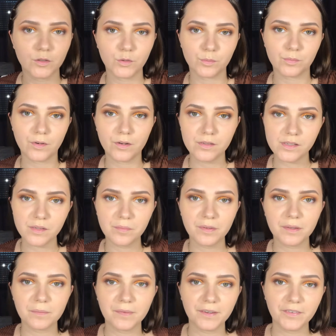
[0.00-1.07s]
To bronze a
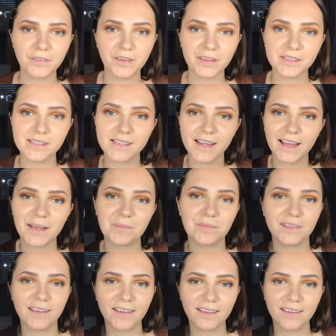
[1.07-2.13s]
bit my face, I'm
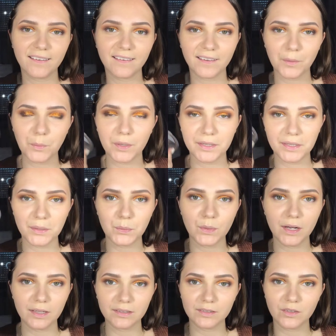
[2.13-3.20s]
taking Wet n
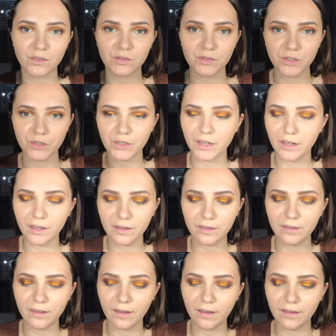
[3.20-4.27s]
Wild Contour
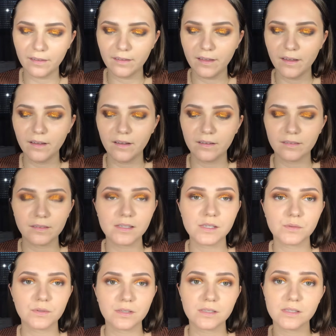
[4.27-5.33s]
Kit and
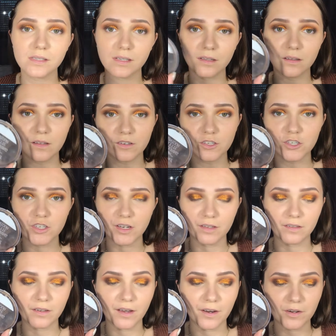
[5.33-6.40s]
this one's in the
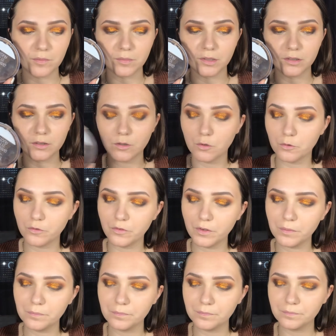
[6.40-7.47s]
shade Caramel
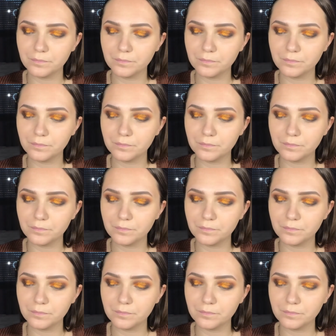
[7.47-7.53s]
Toffee.